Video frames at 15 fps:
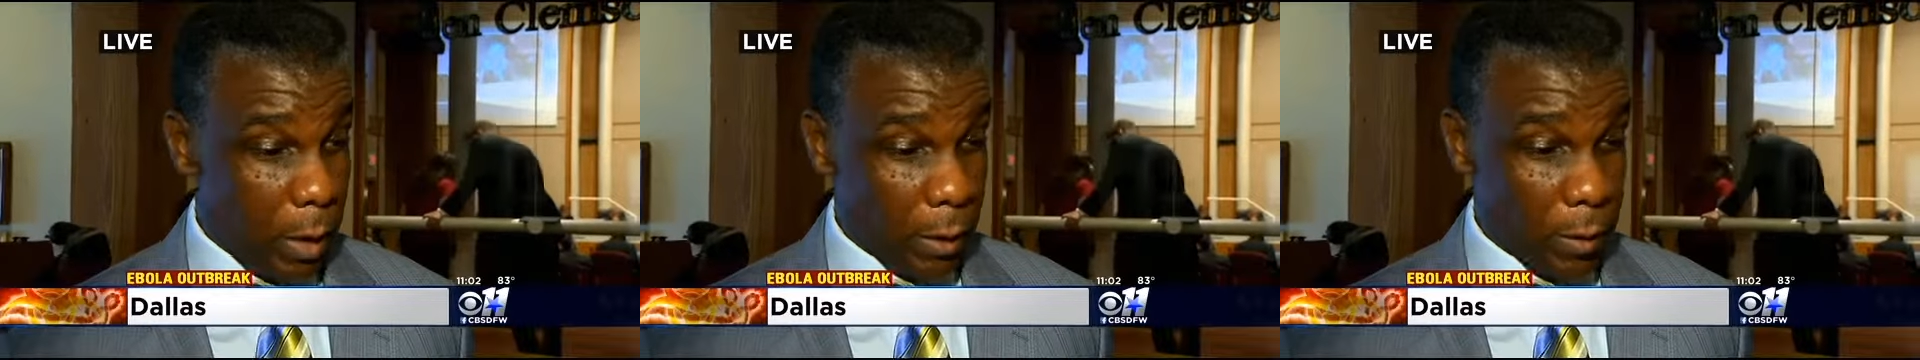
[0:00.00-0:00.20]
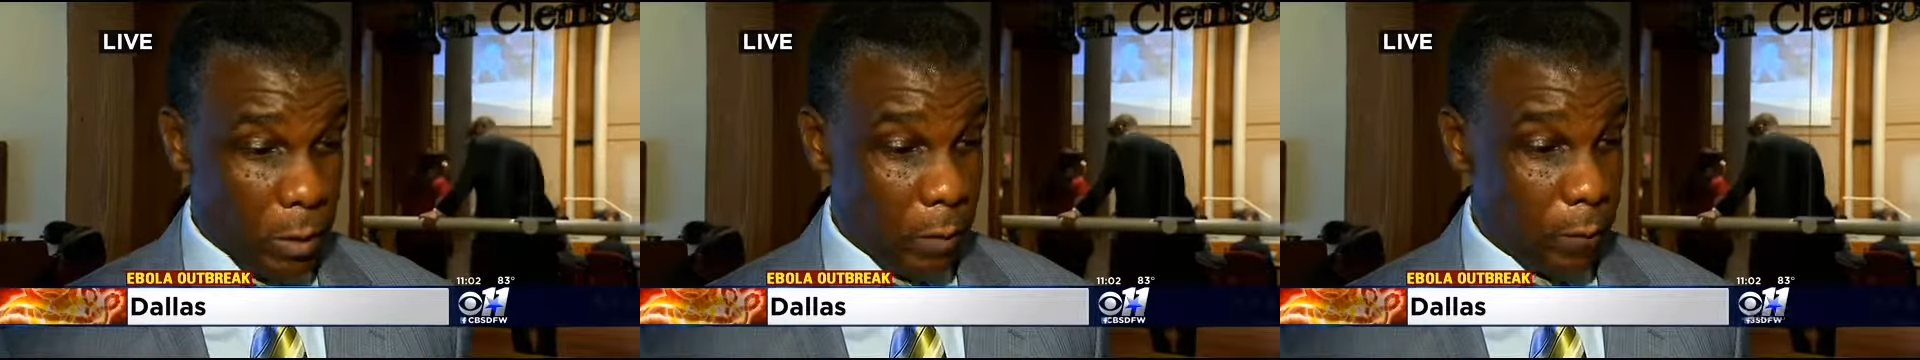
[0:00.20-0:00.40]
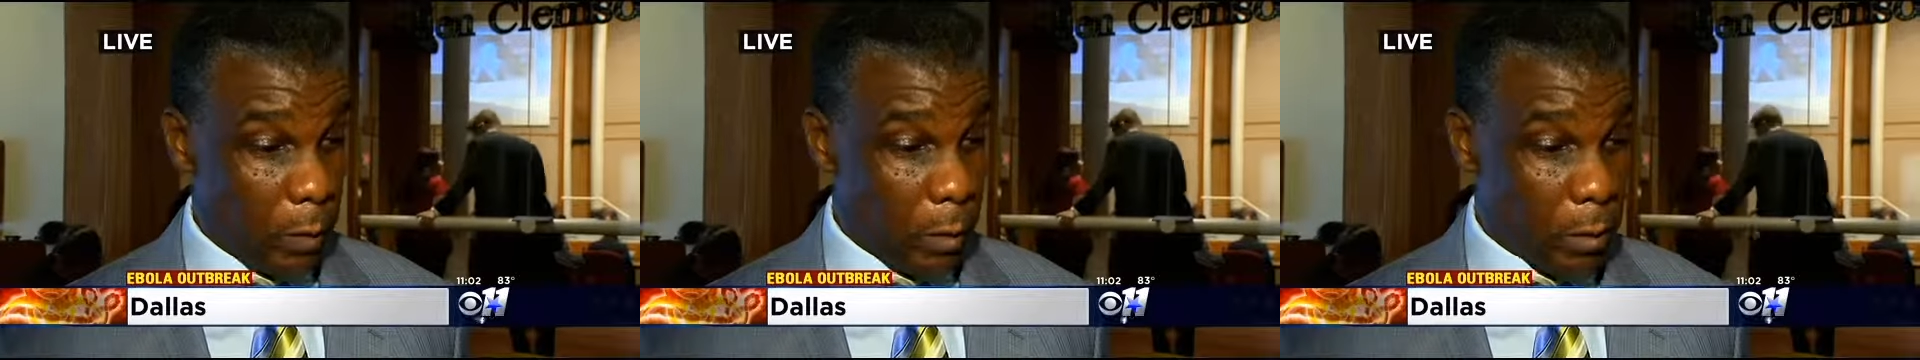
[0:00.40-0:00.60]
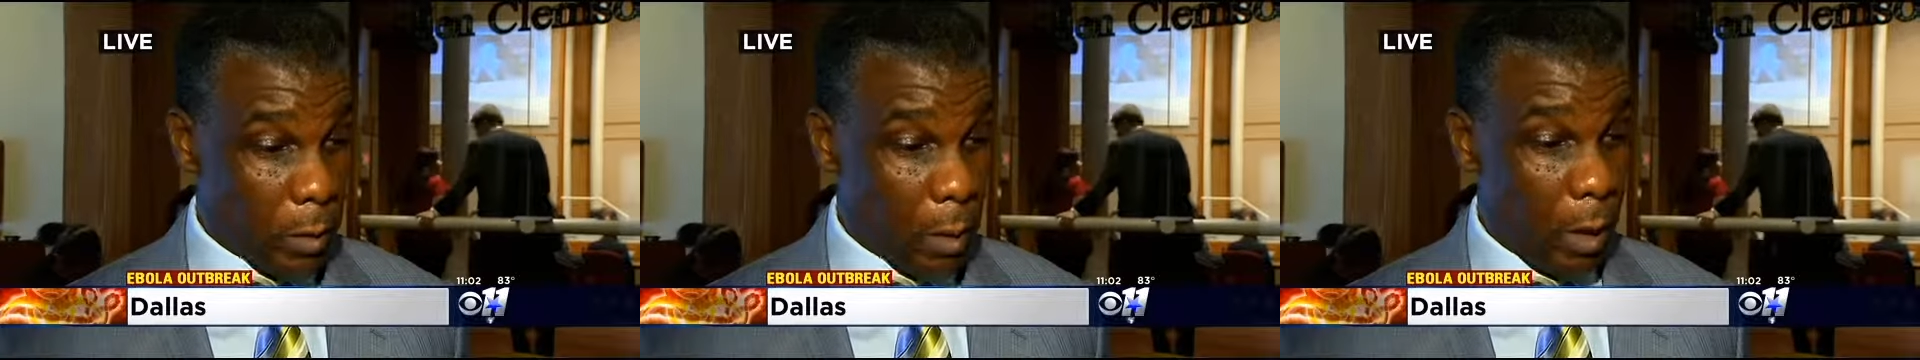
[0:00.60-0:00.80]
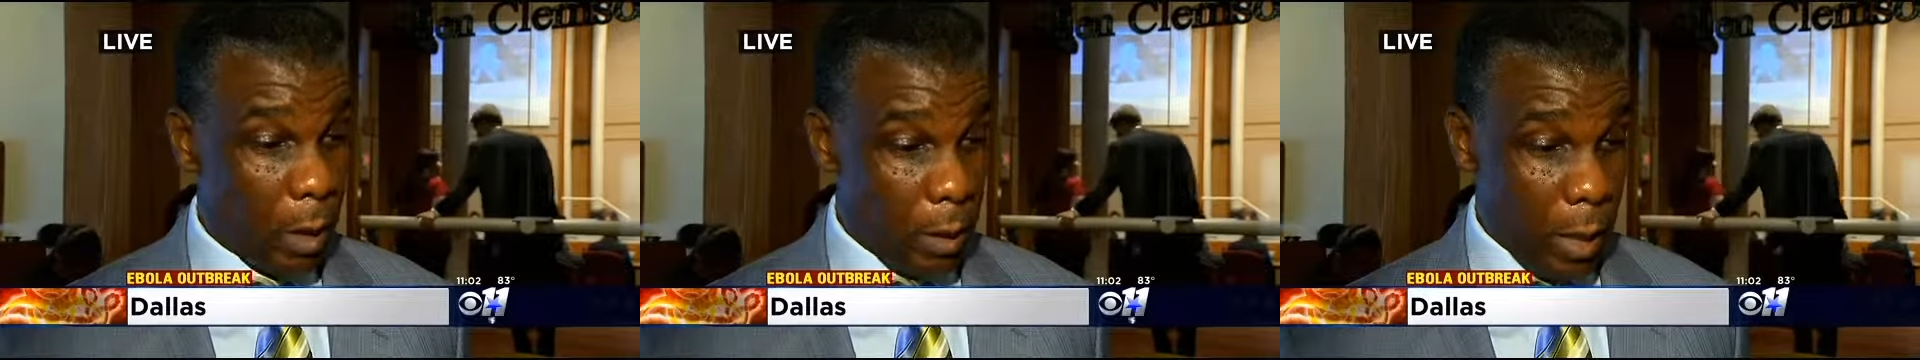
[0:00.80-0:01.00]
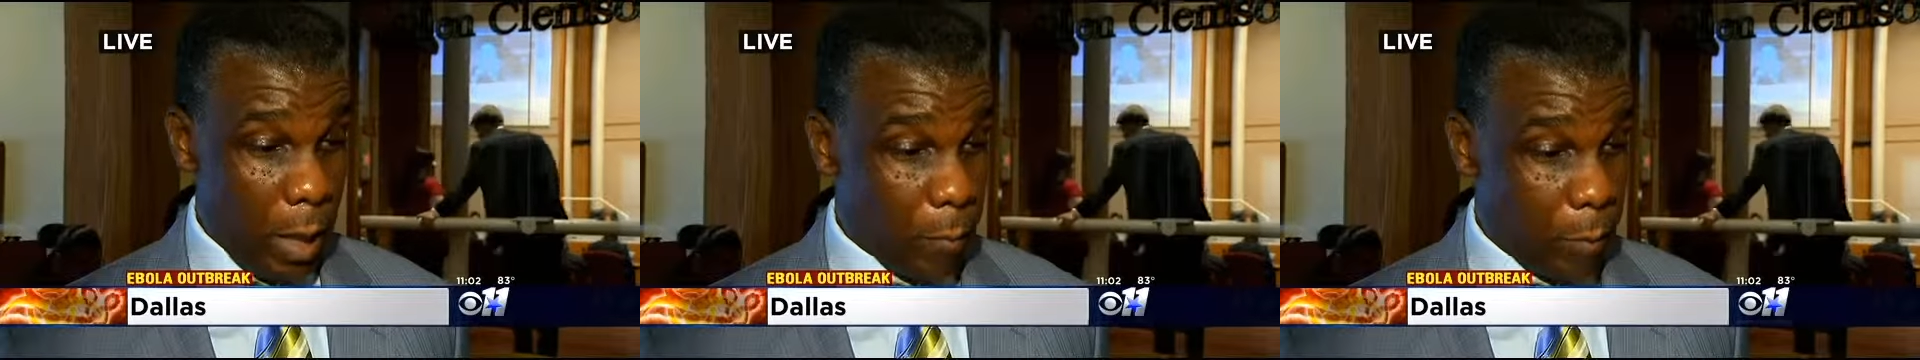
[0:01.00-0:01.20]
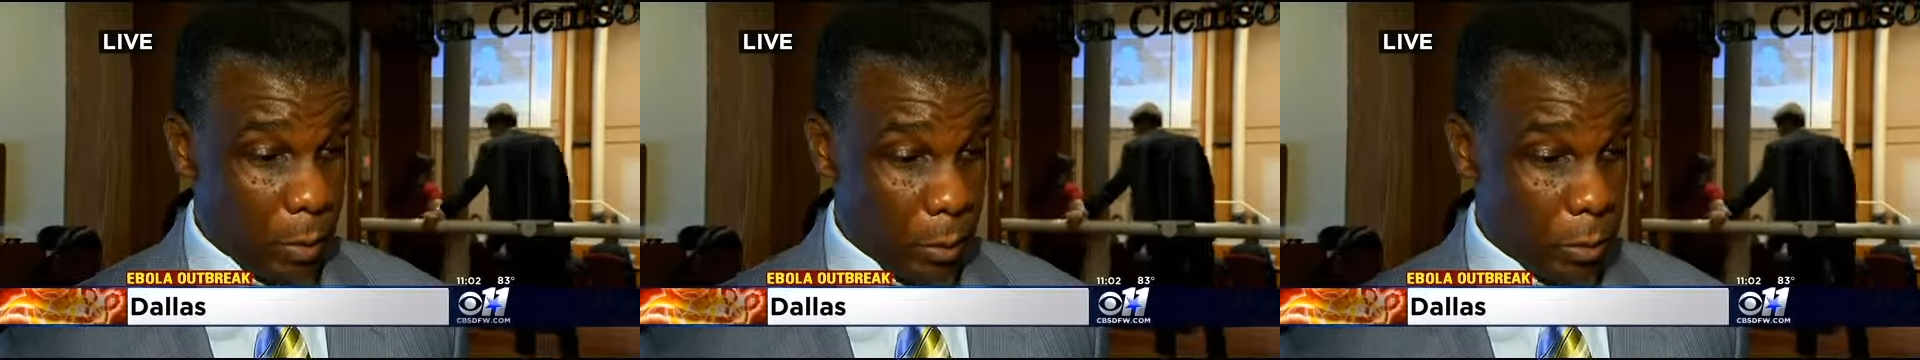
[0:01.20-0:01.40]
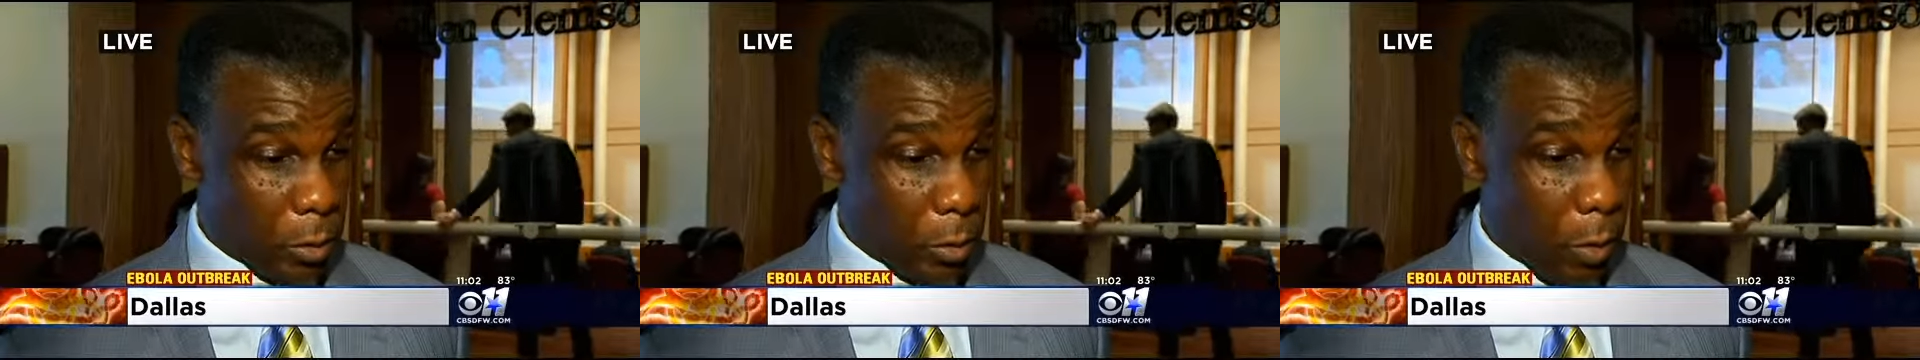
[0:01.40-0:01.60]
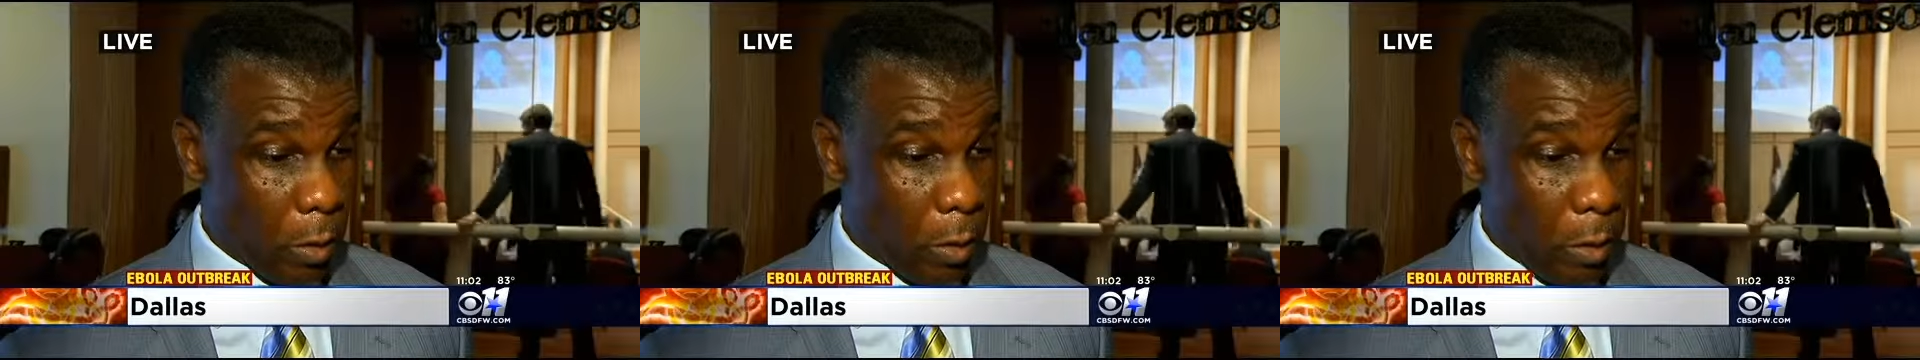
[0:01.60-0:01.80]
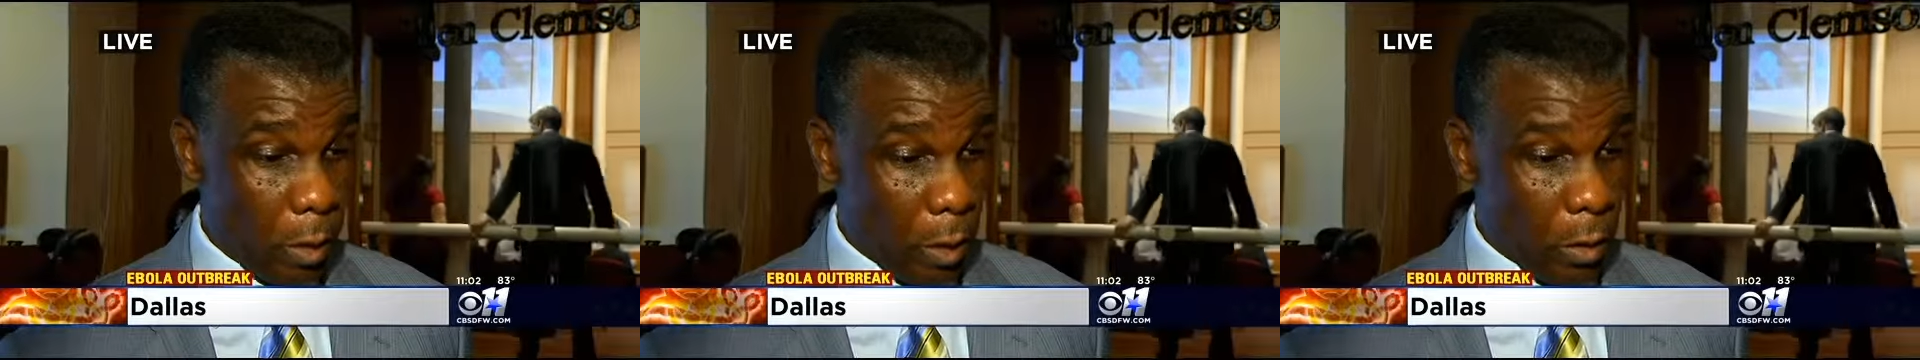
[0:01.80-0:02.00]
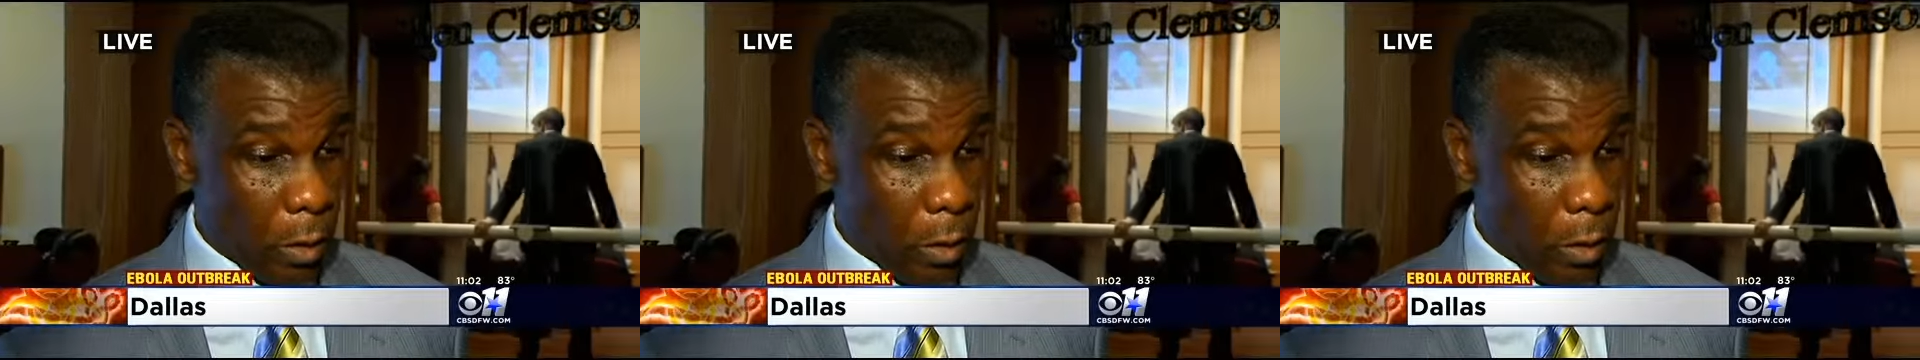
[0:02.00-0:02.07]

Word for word: activities and not be concerned.